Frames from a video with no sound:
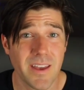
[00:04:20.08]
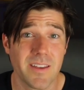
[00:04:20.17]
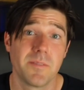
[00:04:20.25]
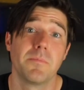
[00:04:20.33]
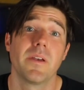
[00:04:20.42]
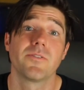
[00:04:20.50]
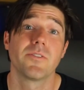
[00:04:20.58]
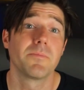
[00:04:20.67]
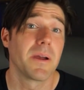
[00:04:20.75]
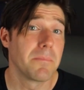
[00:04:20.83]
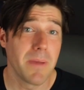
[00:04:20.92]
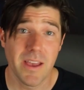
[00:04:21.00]
as measured
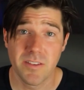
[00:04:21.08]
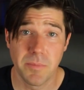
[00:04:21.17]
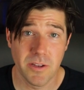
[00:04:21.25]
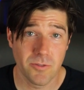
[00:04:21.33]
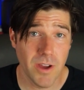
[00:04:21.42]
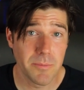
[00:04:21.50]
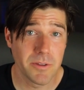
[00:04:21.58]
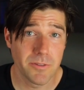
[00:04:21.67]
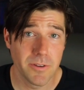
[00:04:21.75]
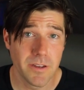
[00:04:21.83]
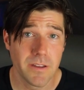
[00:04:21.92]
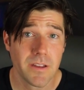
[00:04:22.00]
by mass
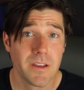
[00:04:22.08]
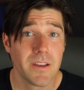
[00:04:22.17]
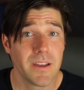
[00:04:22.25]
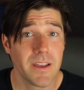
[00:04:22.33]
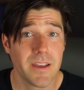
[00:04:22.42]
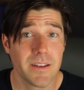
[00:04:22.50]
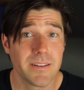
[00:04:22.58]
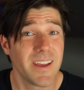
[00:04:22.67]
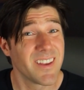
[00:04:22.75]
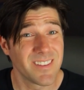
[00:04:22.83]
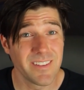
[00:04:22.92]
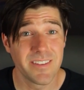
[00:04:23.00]
spectrometry, and
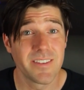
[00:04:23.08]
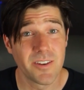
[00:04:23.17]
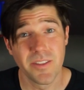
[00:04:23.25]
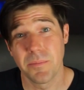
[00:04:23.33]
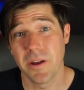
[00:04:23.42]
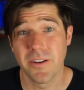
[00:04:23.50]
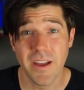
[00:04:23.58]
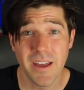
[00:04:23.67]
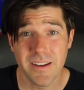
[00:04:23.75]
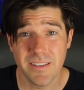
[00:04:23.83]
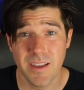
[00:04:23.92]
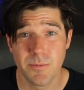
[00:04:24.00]
as listed on the
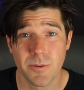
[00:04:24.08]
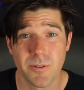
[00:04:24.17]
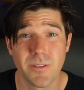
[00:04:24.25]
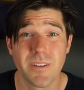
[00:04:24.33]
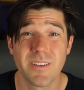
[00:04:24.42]
periodic table,